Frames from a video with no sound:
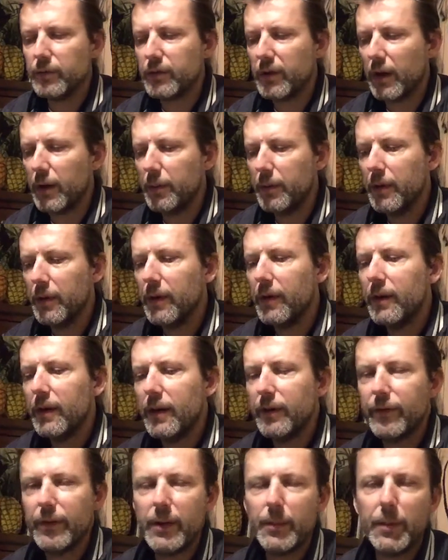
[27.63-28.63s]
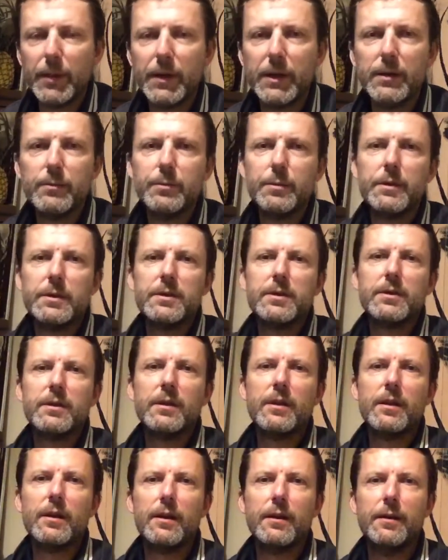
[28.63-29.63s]
So if anybody was
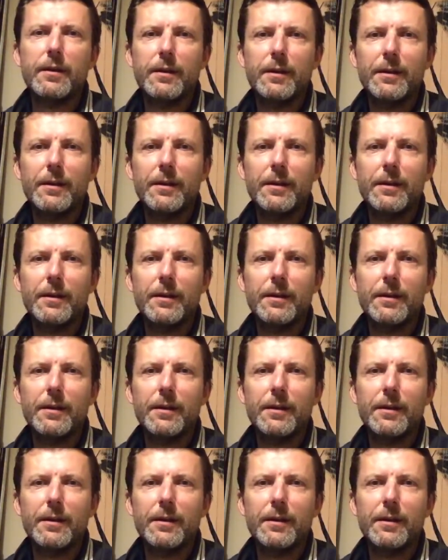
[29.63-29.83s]
uh,